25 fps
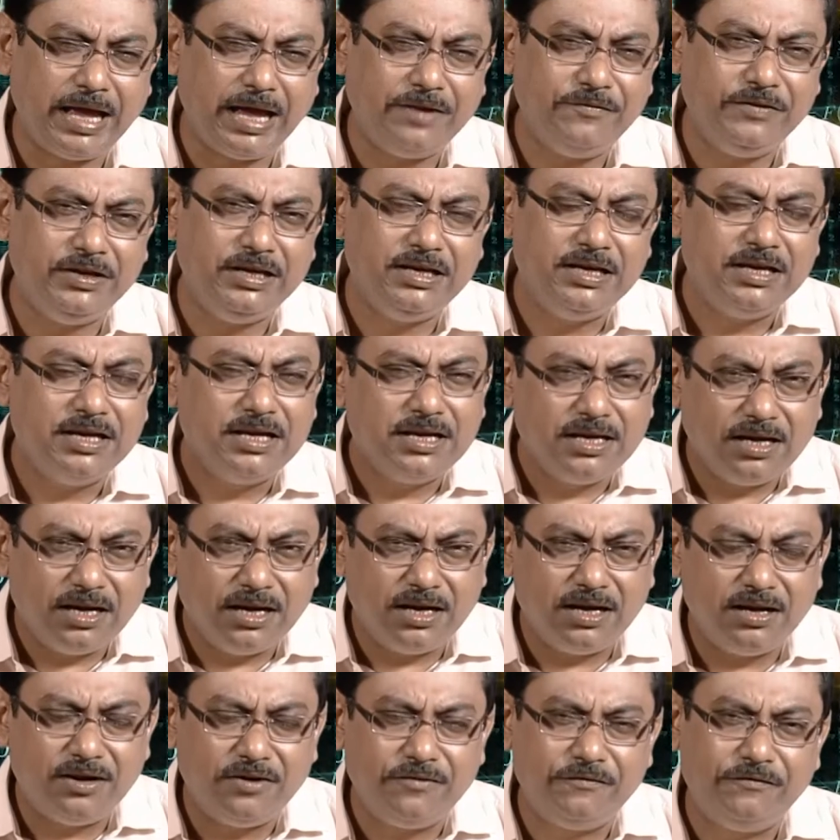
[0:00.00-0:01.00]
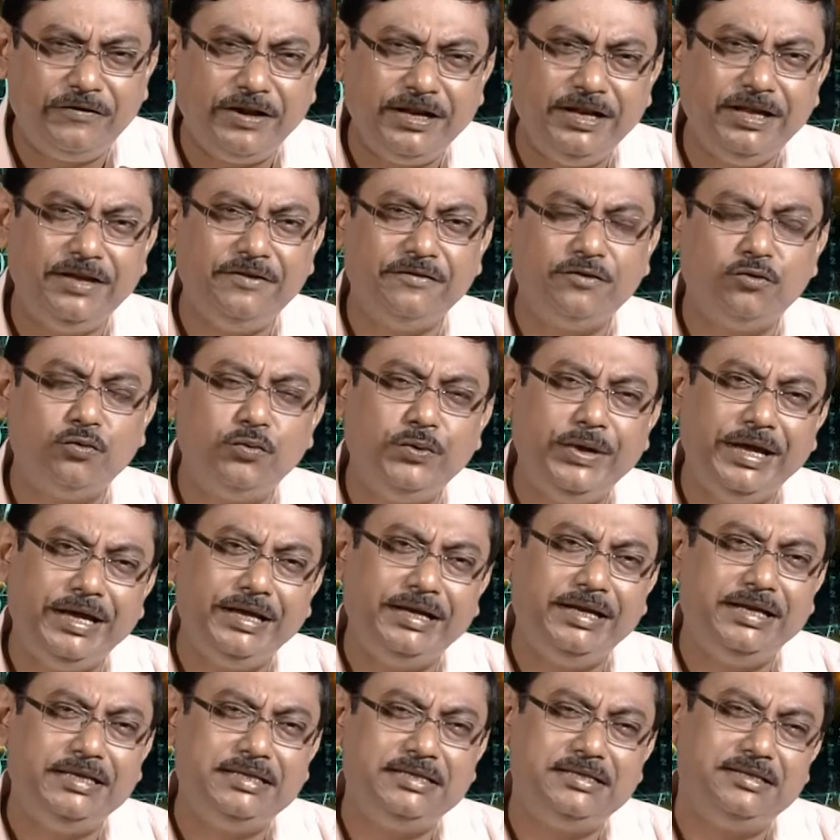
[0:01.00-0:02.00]
Can we very
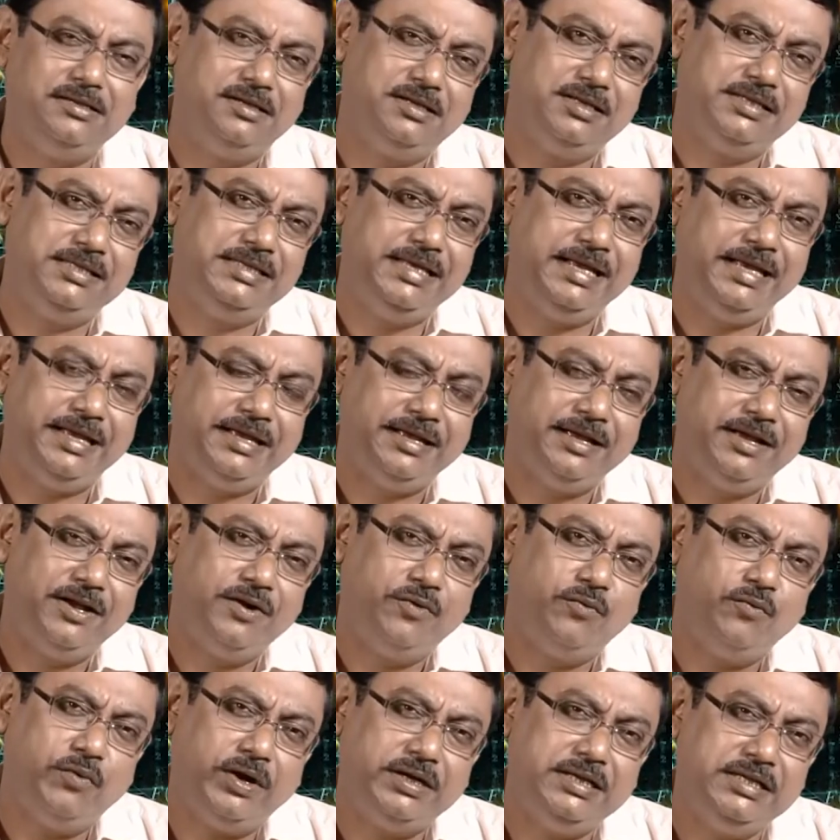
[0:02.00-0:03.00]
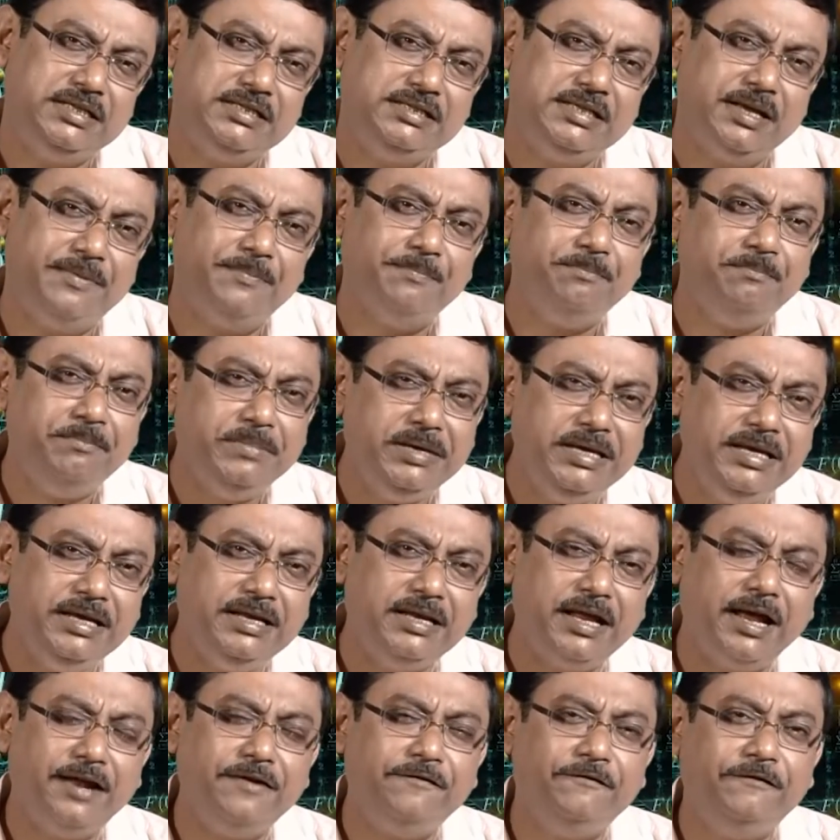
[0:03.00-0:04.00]
quickly say what is the
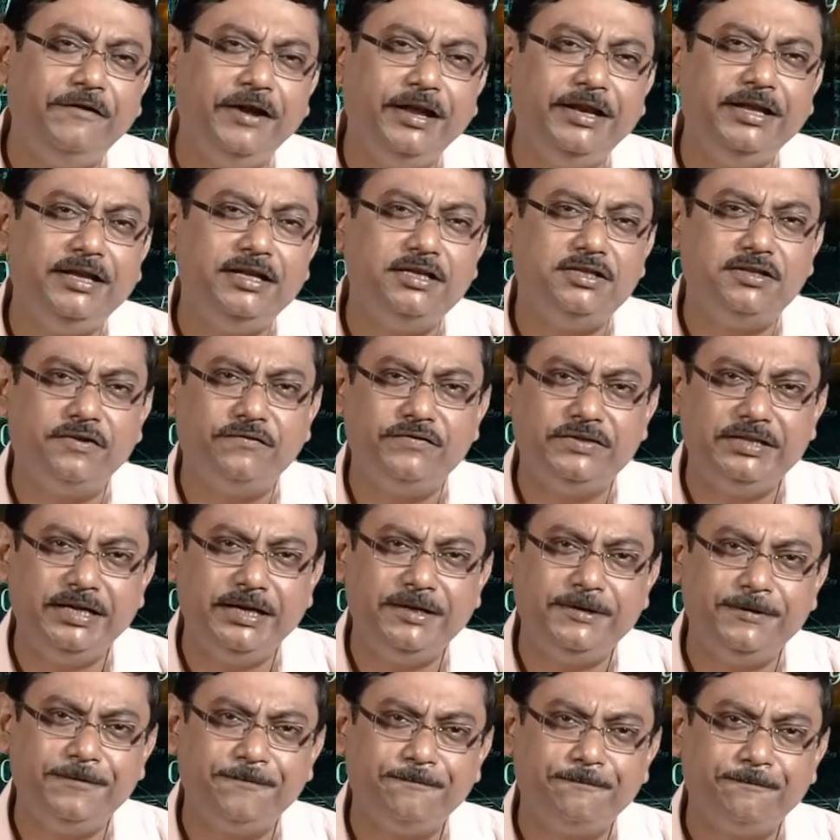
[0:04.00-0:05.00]
mean and variance of z?